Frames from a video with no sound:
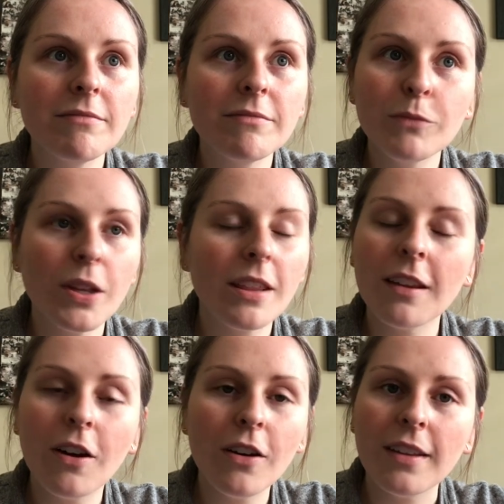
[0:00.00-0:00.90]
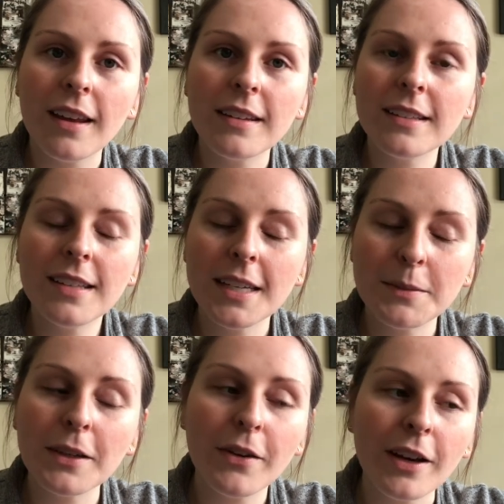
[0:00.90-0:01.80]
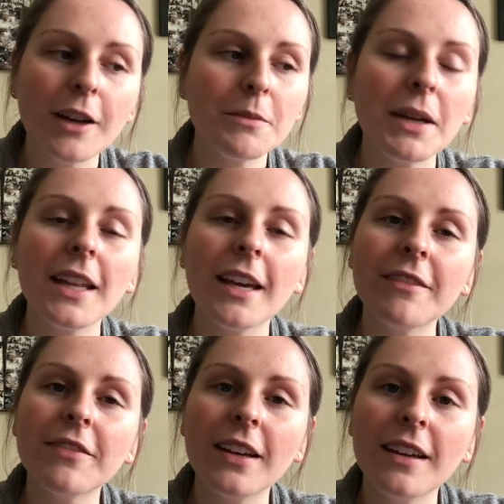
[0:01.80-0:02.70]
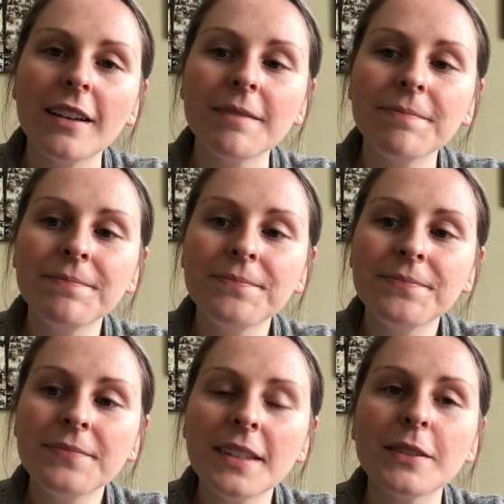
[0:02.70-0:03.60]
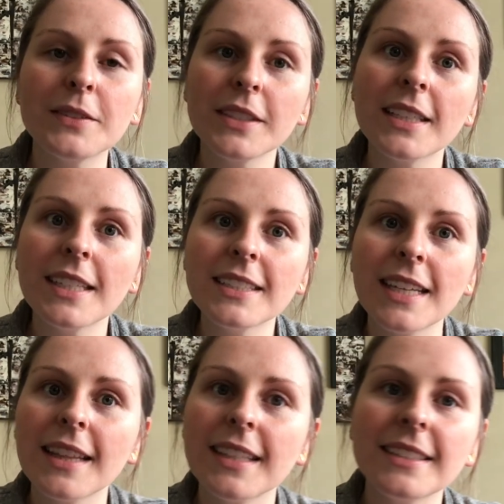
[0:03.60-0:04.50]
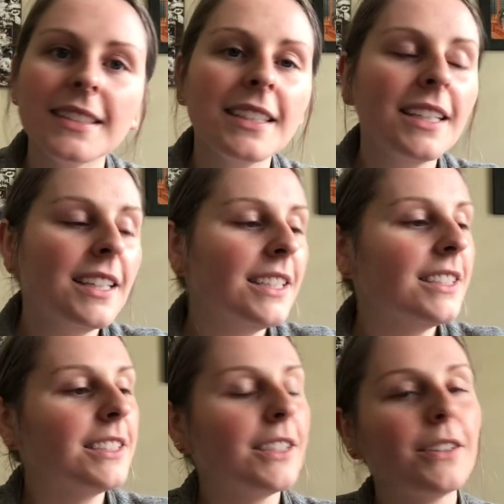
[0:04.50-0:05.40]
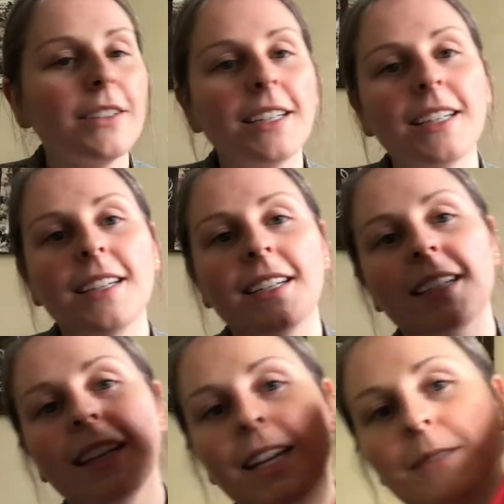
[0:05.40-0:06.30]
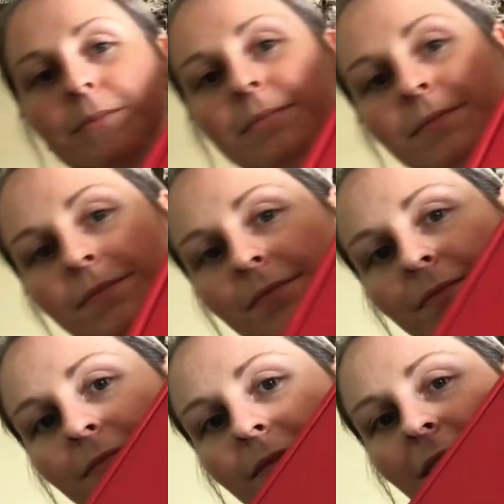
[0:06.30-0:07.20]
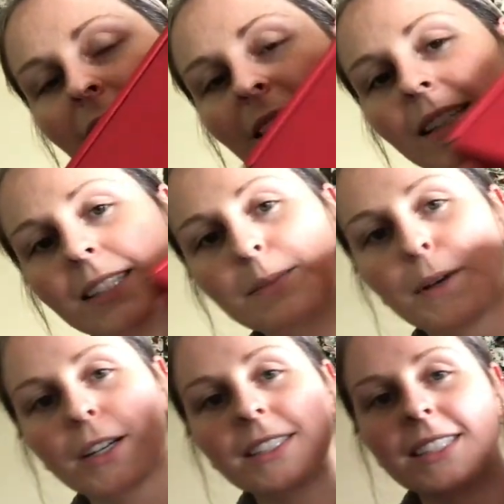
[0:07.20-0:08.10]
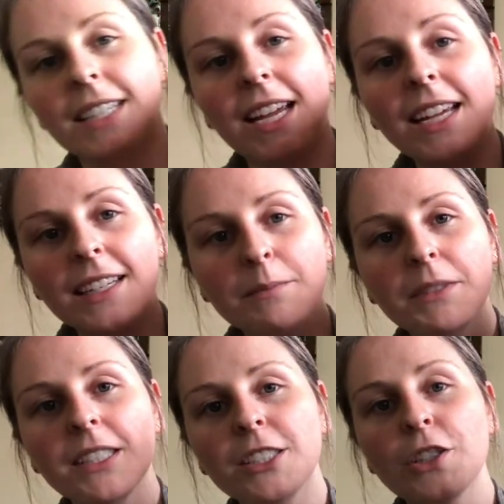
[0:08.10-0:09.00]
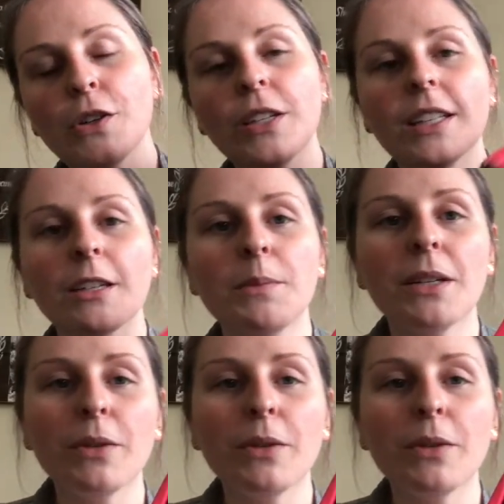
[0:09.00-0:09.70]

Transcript: with all that has been going on in my life. Uh, it was really nice to get this. So uh, it came in this box today and I'm going to show you a little bit of